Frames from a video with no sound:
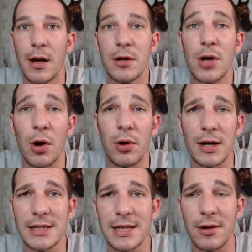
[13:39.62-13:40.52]
Going
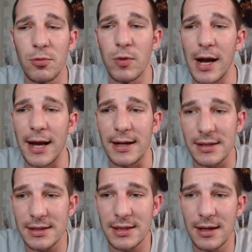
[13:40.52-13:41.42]
on to the
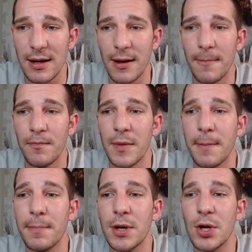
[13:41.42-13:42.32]
rings.
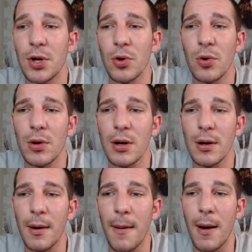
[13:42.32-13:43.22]

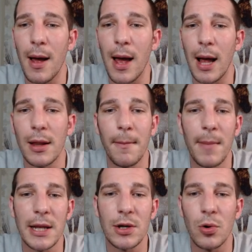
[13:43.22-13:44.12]
Pure
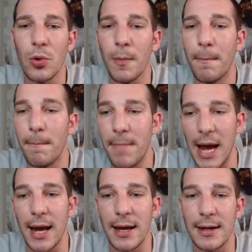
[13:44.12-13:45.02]
Elemental
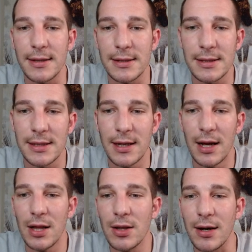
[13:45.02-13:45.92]
Band.
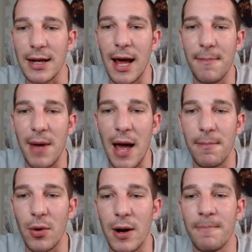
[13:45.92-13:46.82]
Look at that
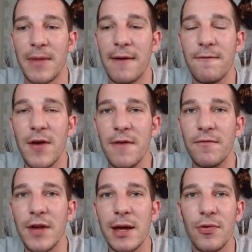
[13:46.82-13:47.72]
bad boy.
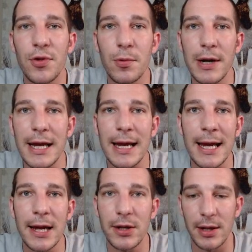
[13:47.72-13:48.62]
53
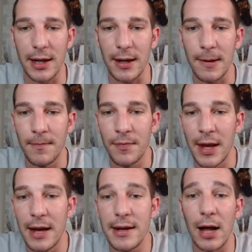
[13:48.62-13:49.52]
healing.
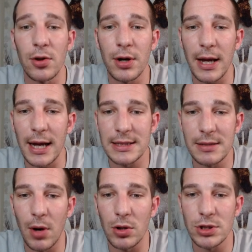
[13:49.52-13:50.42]
Now looking at
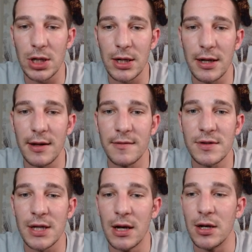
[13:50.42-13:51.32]
some
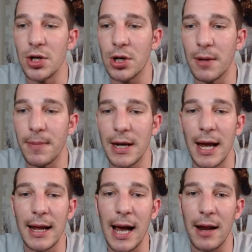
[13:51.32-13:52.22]
alternatives, you could be
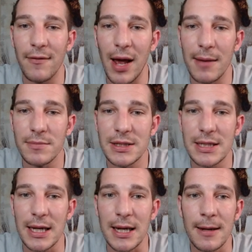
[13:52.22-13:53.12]
getting out of
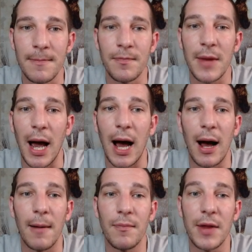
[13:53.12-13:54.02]
MC
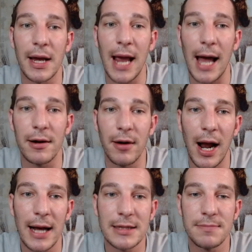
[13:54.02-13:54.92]
the
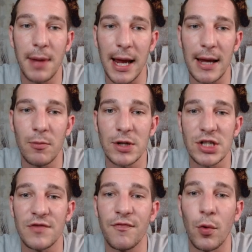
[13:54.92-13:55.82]
Categorized Band, which
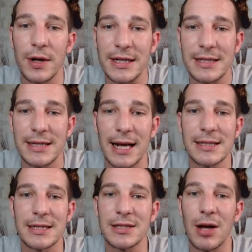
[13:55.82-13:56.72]
is
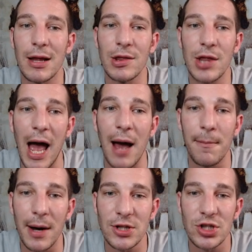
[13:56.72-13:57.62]
46. It's not that
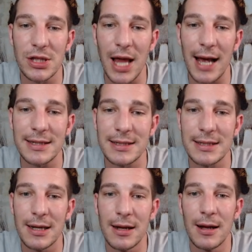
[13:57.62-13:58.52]
much
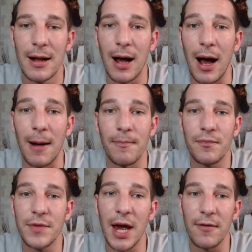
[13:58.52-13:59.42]
less.
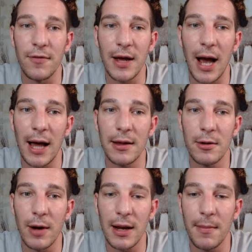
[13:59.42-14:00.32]
Definitely highly
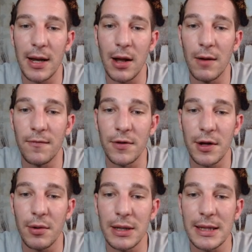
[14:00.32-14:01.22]
recommend. Hopefully
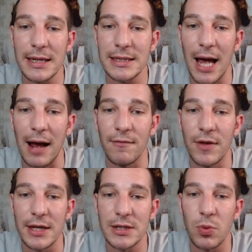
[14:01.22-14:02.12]
you at least have
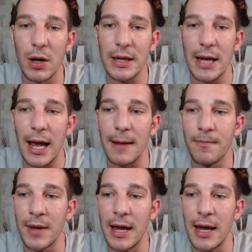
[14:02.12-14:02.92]
this one yet.